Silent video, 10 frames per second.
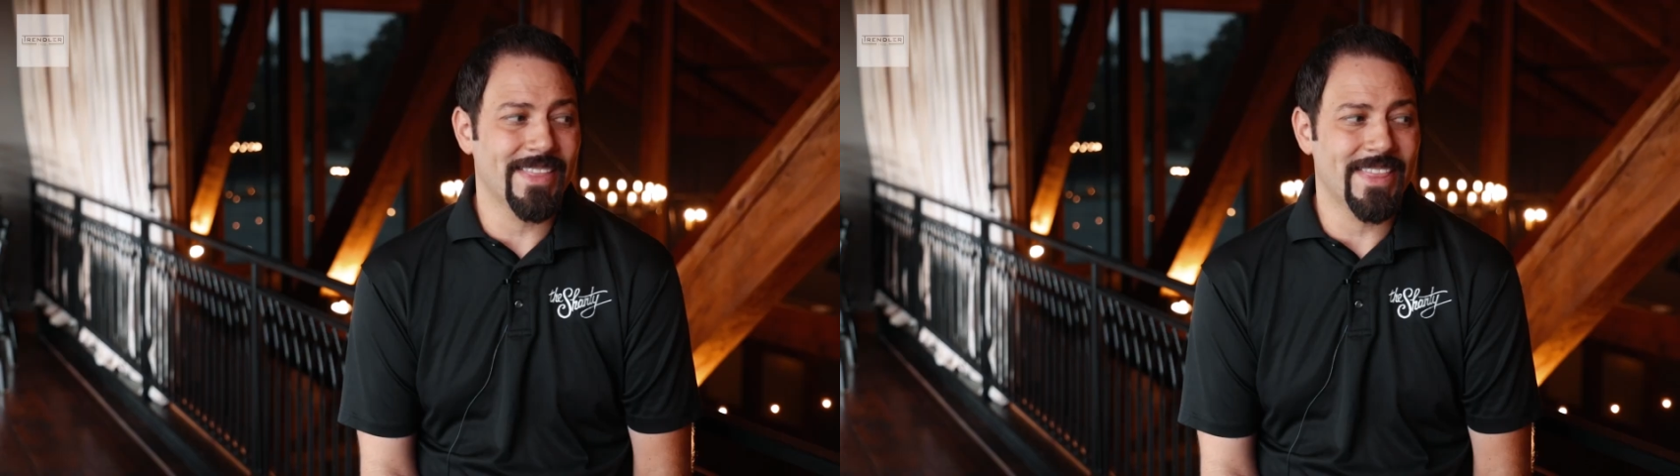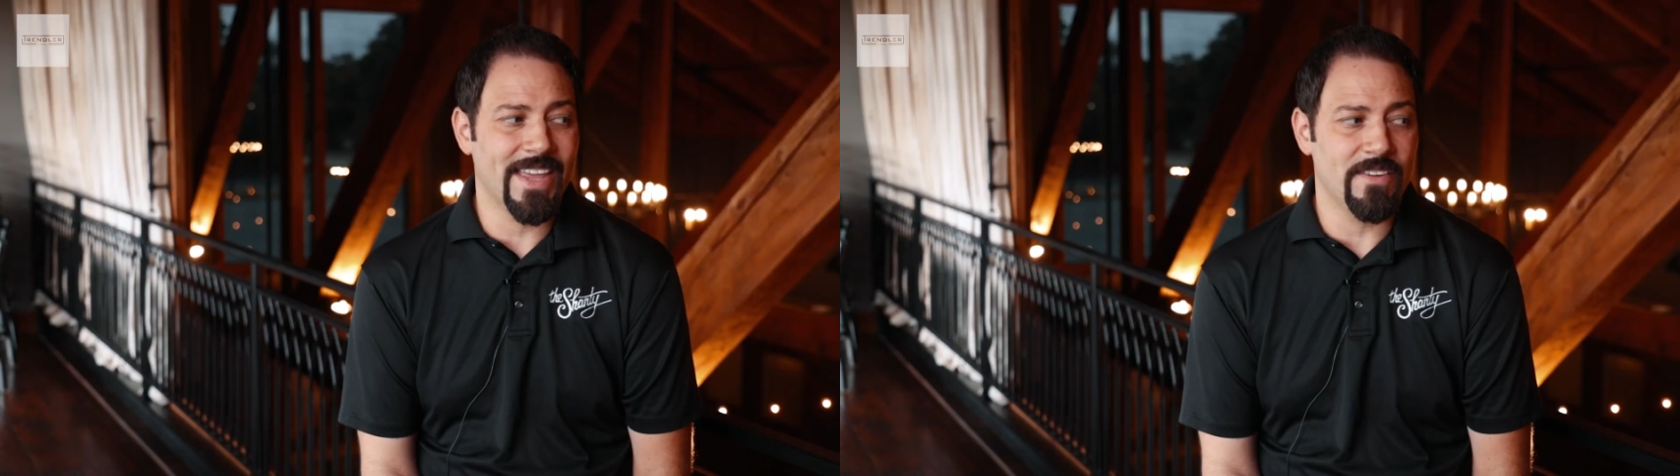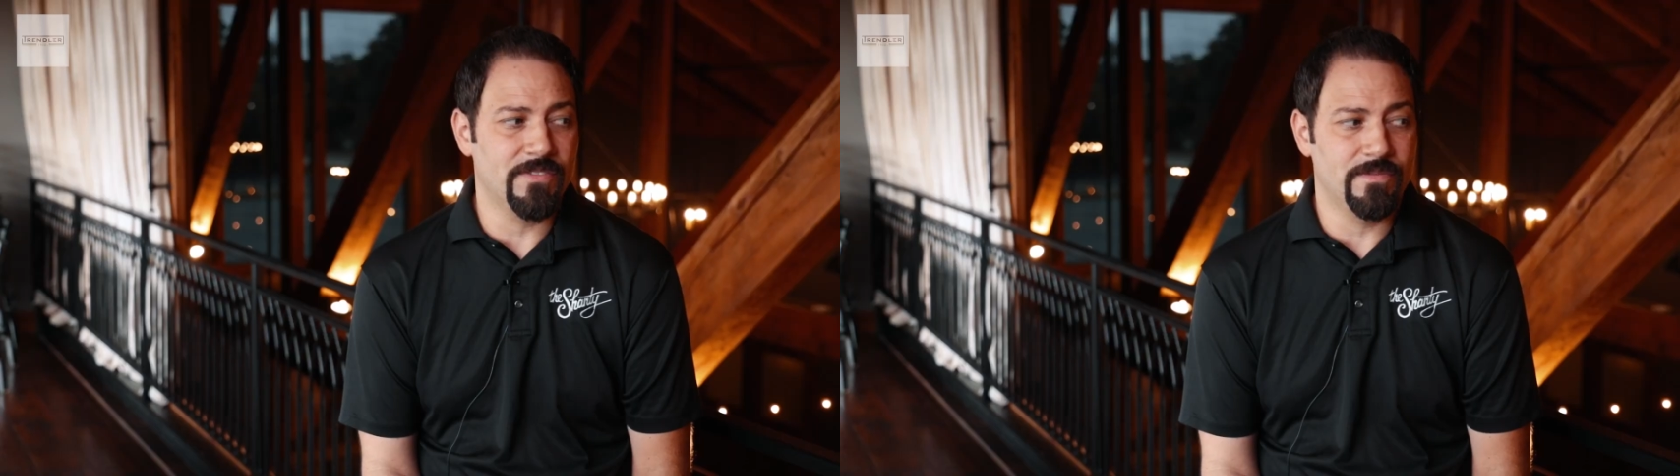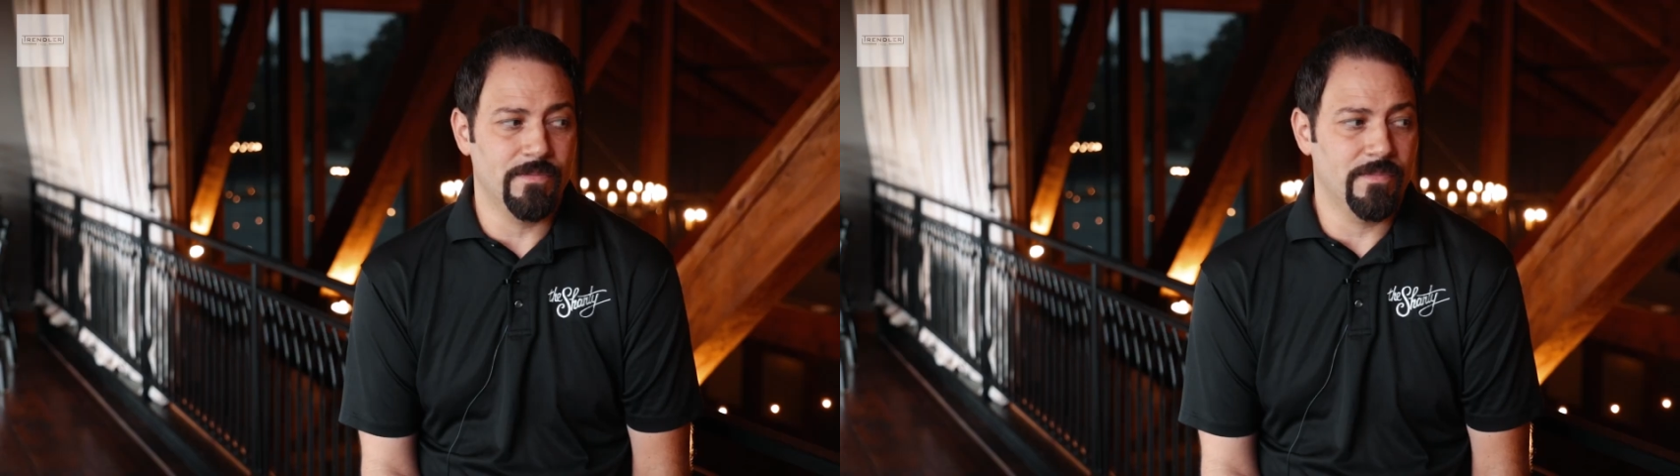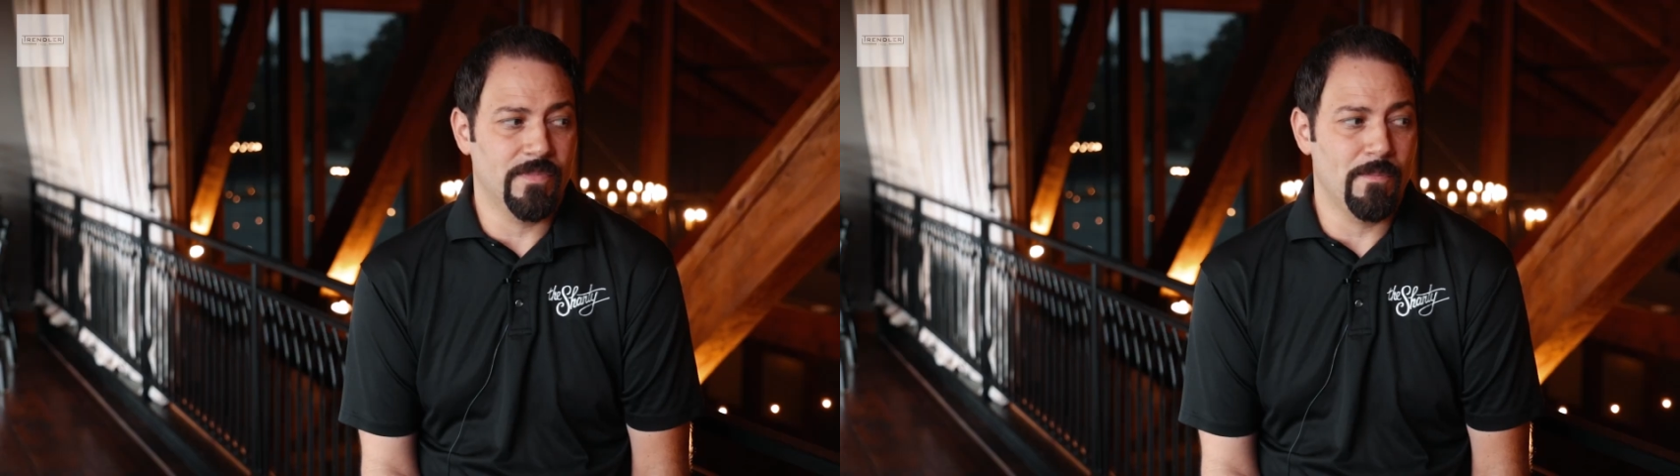They've
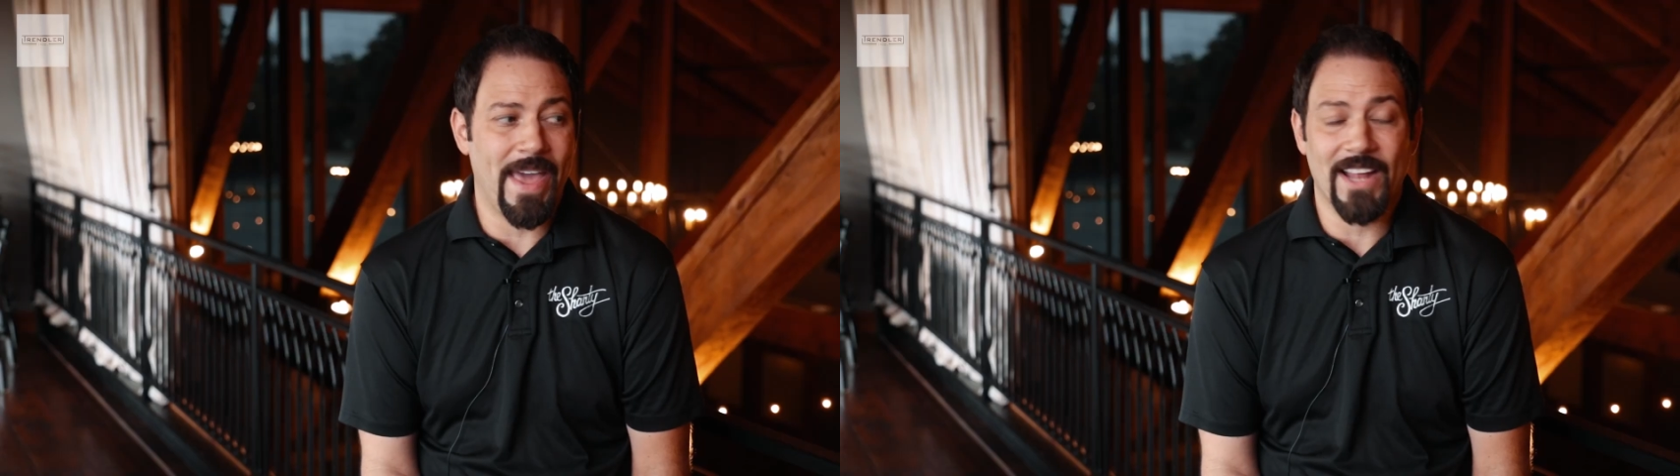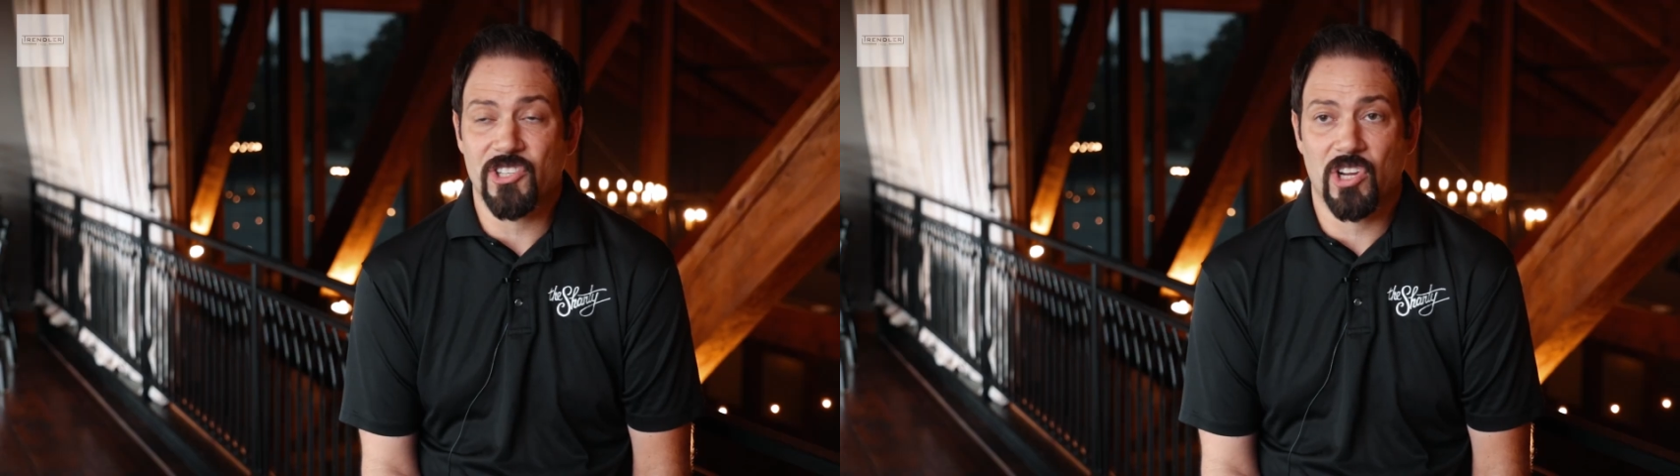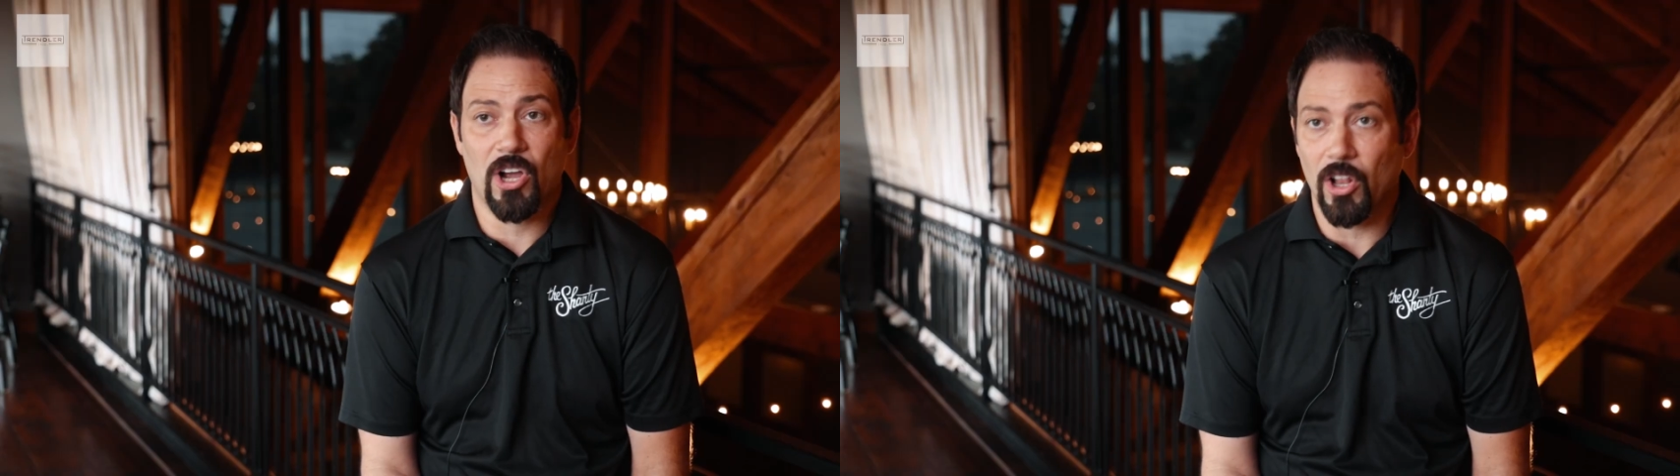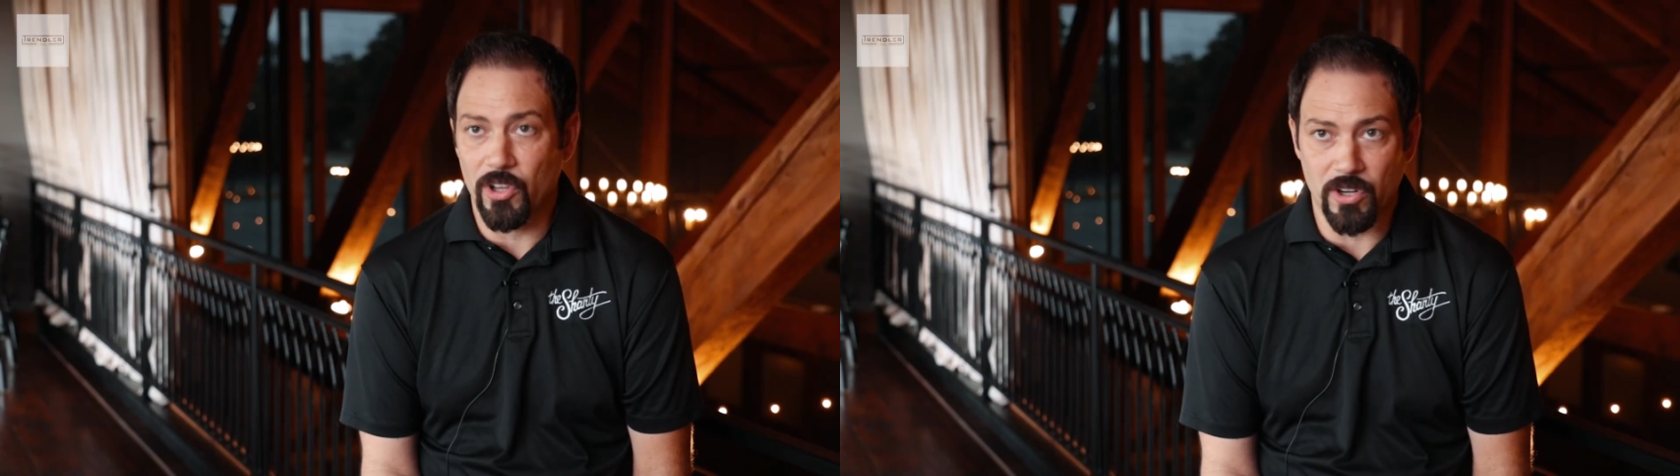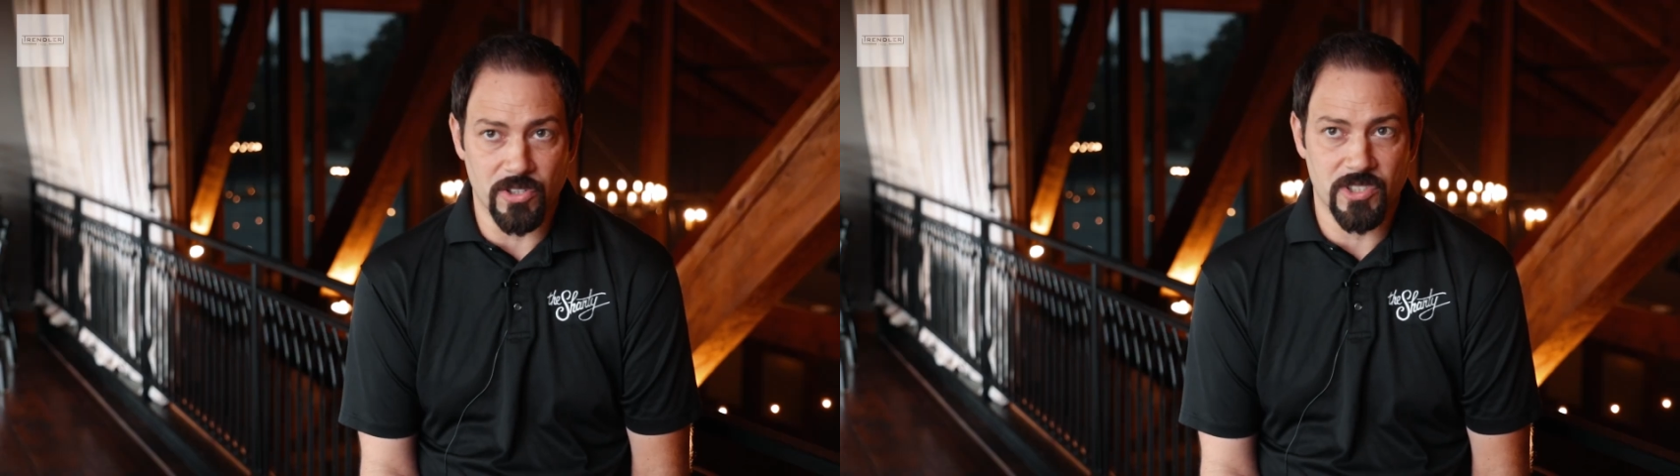matched
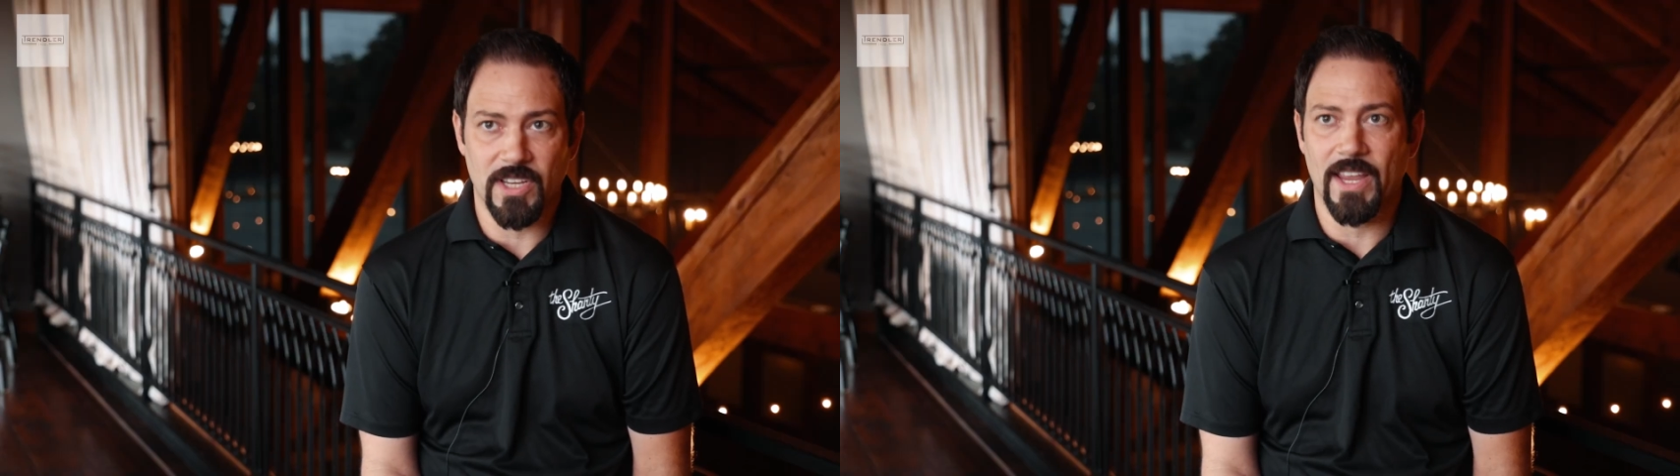colors